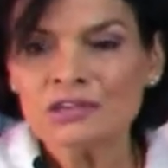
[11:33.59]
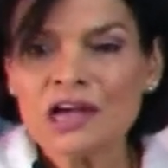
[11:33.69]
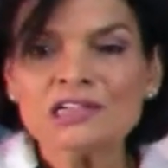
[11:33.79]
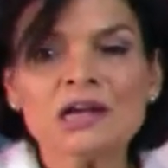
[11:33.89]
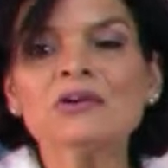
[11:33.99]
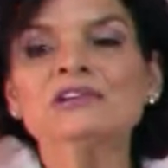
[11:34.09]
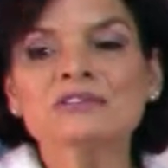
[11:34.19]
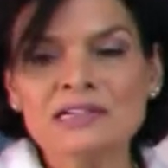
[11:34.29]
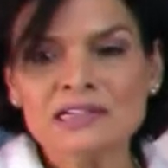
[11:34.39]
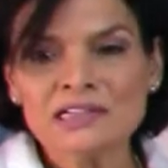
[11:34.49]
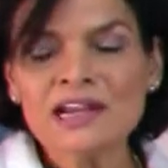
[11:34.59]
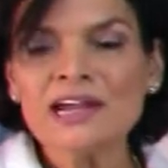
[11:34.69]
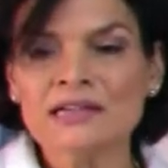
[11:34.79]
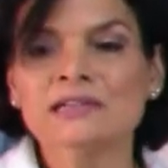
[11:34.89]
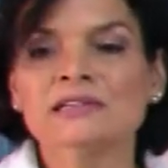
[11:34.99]
that's how it
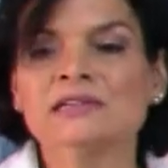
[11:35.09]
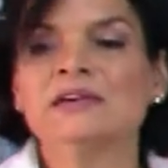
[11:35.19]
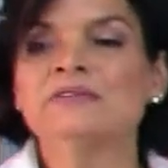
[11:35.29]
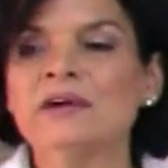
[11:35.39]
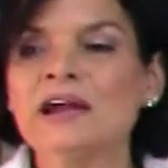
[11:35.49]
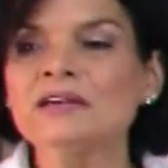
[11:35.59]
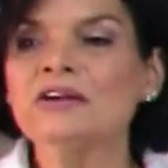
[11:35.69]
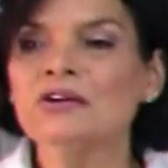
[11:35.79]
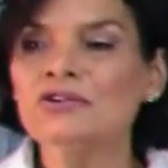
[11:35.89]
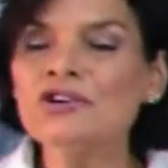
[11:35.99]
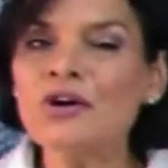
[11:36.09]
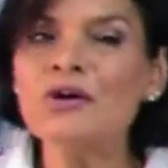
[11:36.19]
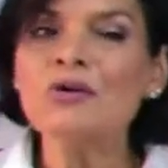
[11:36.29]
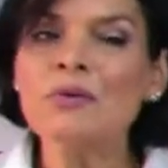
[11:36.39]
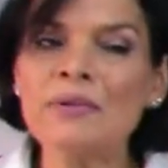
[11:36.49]
translates, right?
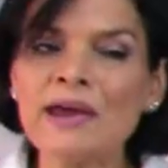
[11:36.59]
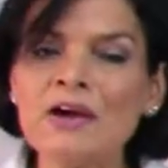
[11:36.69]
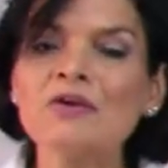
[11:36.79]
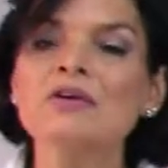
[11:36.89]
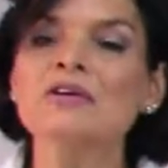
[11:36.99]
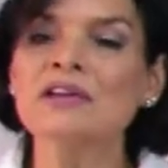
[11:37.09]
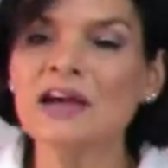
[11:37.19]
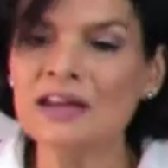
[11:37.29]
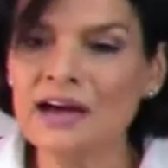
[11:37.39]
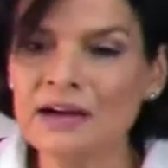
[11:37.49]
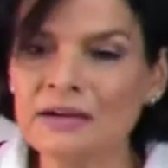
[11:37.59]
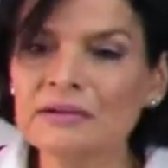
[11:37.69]
No veo nada.